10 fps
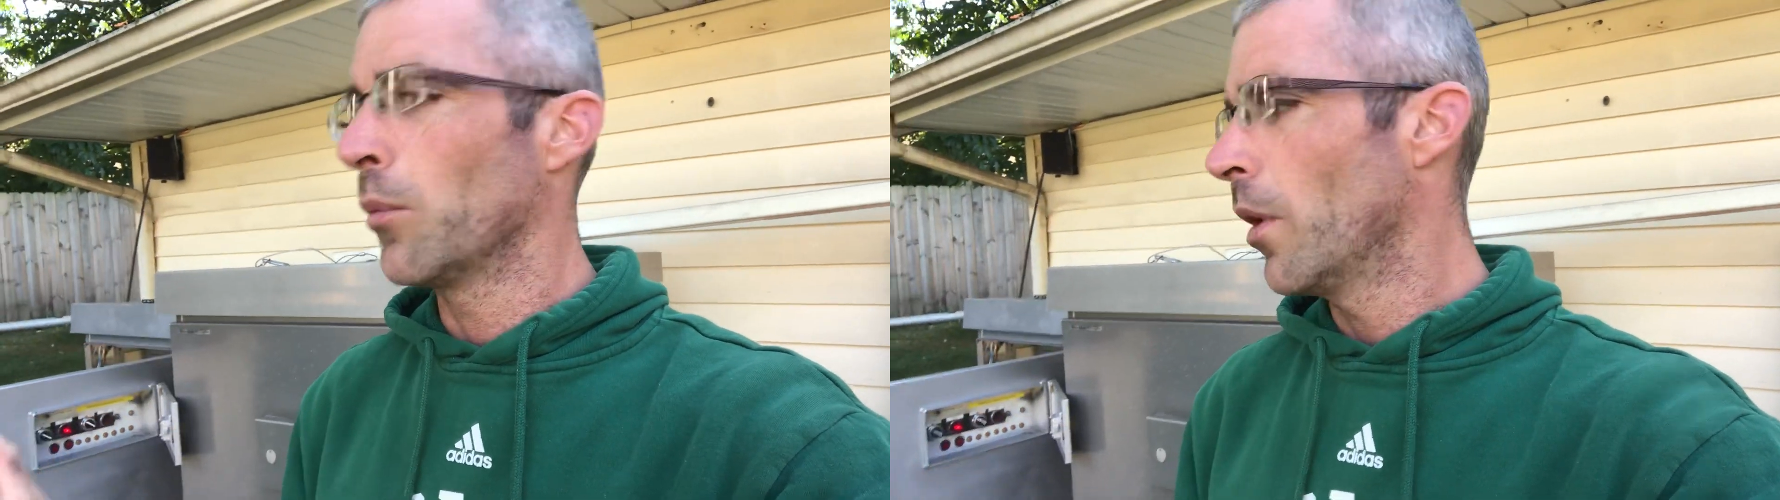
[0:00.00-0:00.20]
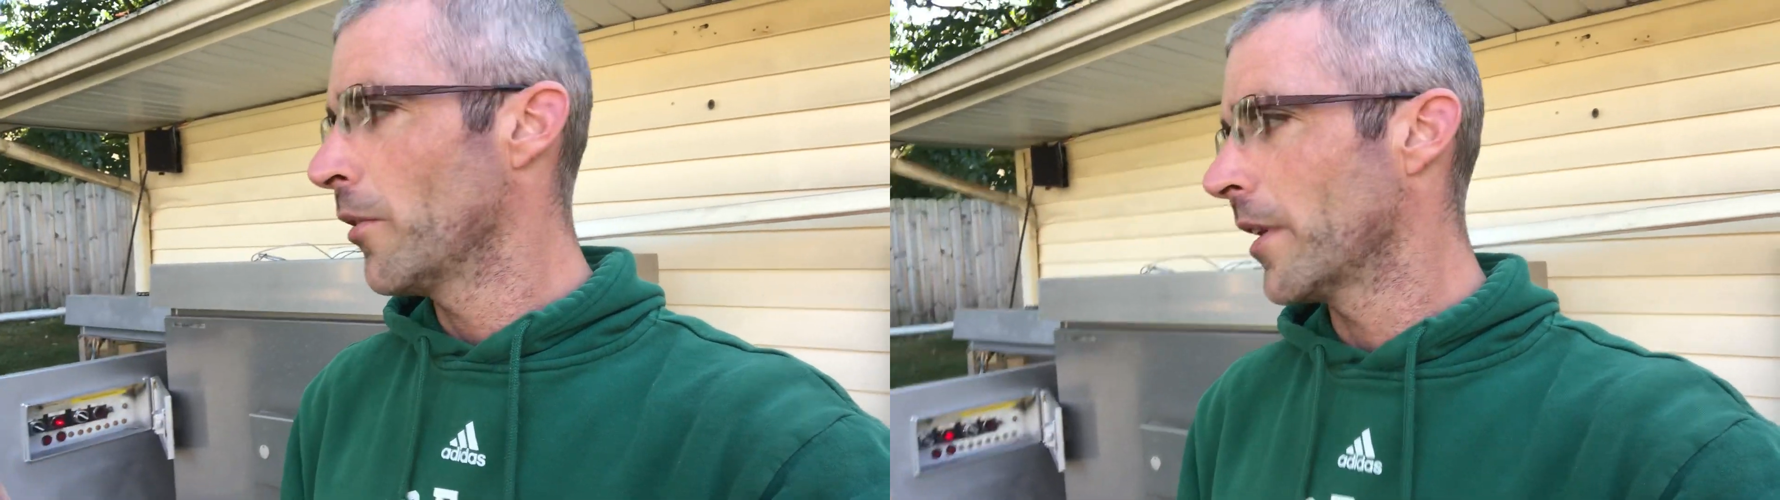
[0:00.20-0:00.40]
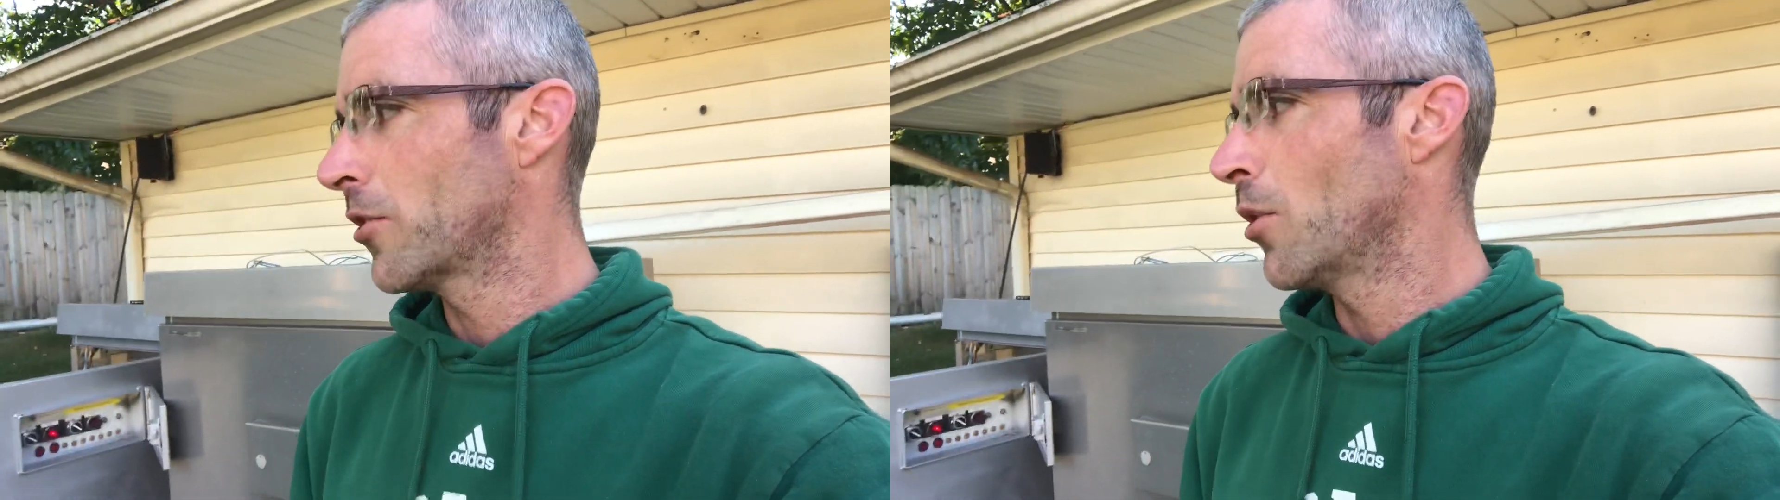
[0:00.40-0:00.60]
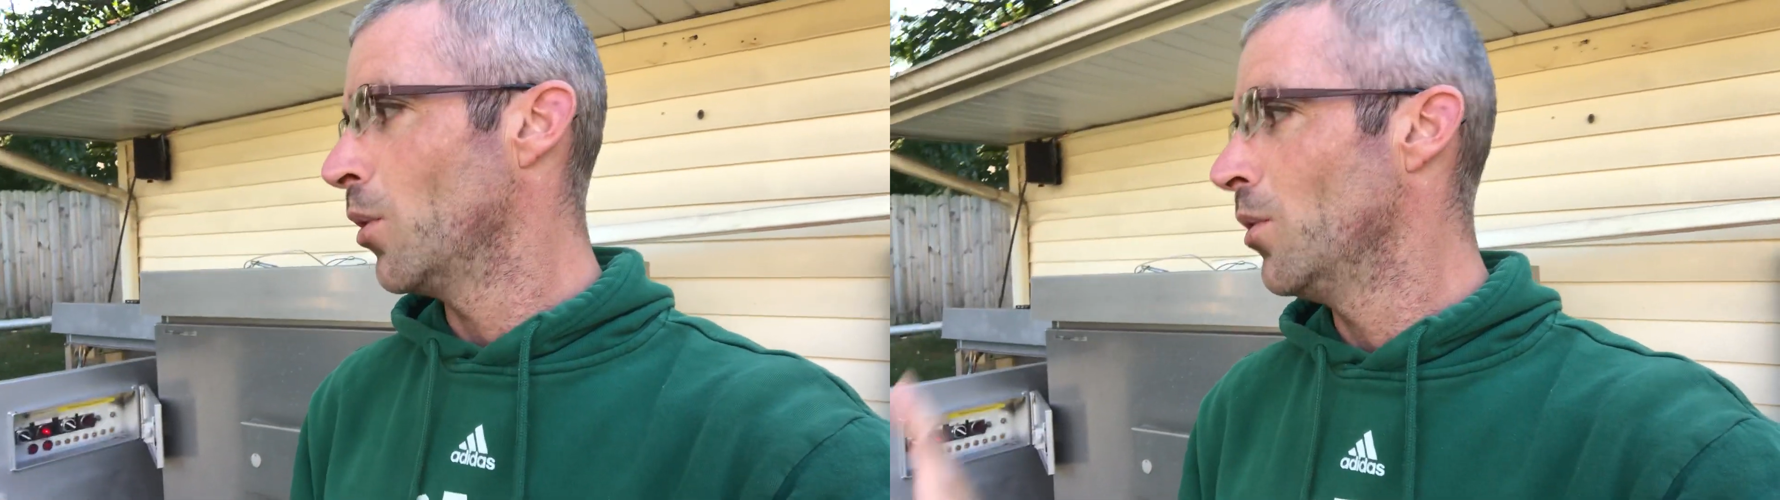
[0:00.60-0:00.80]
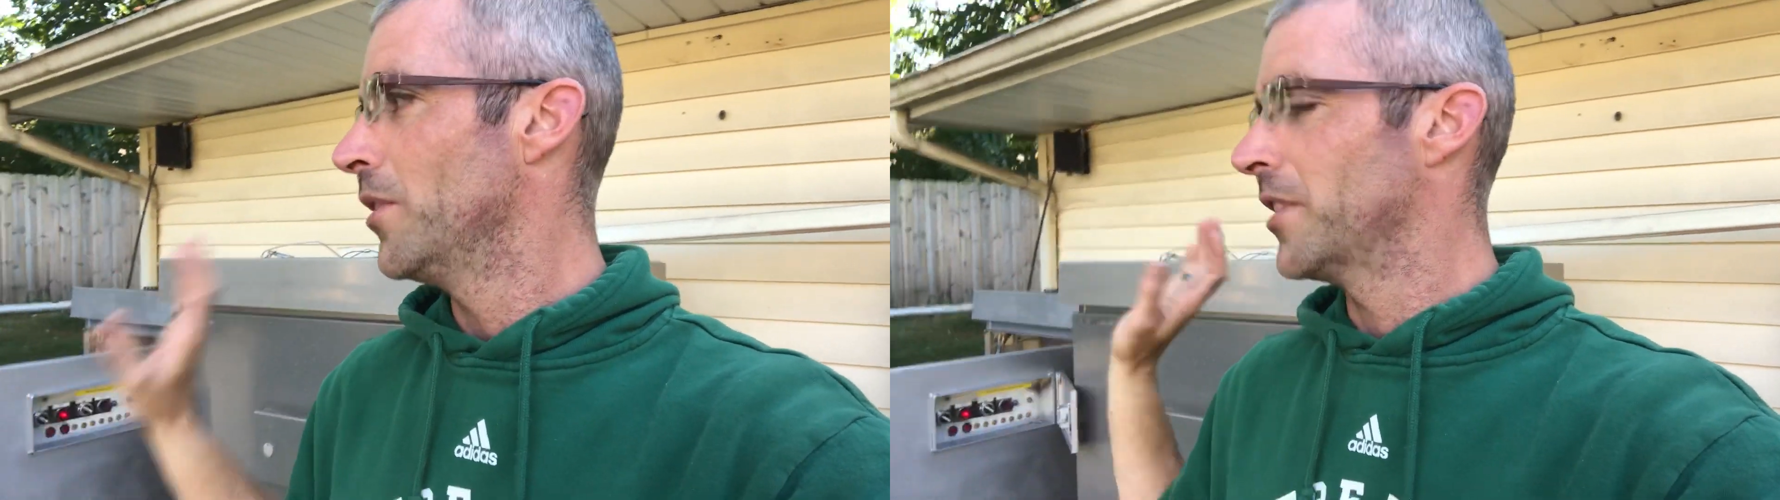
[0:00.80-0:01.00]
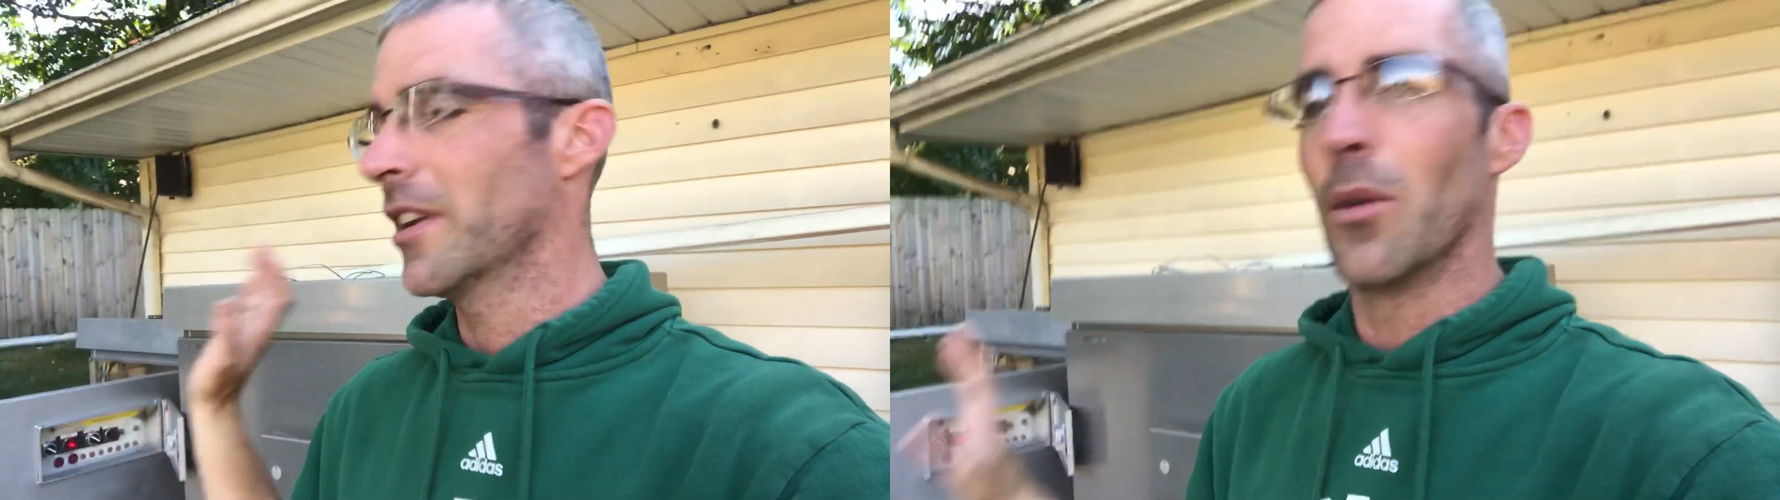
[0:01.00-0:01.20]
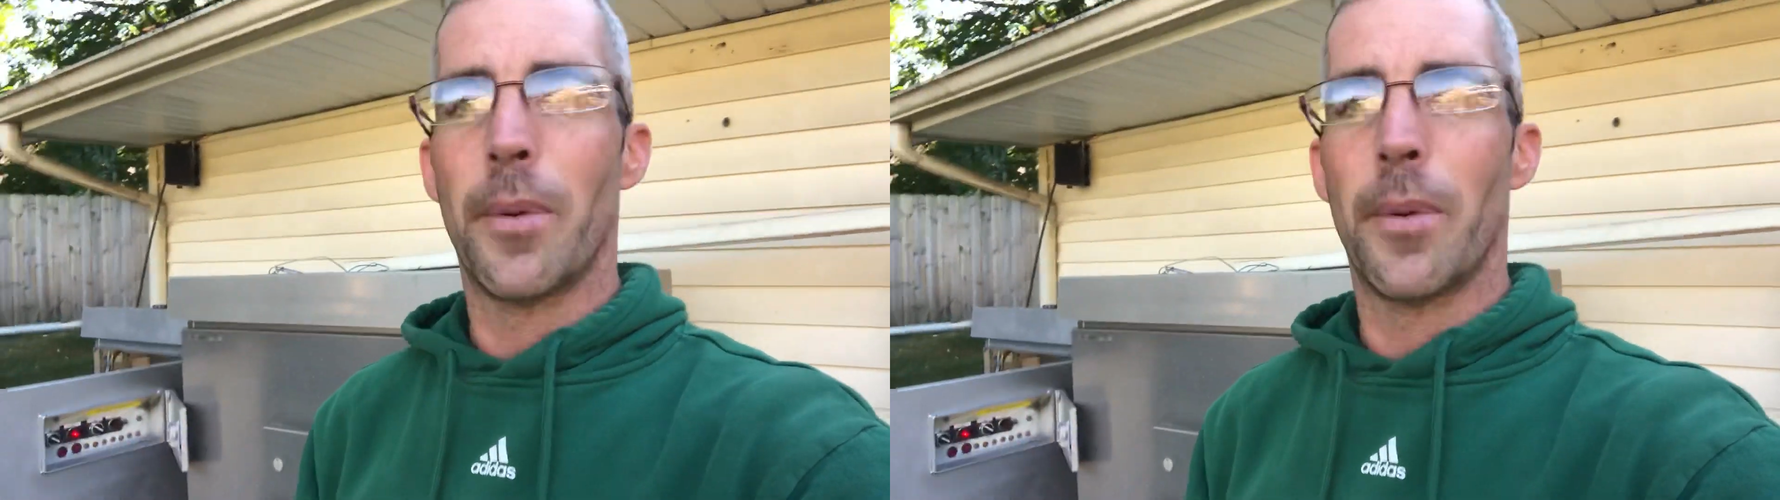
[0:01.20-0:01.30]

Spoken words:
weather gets cold is to get it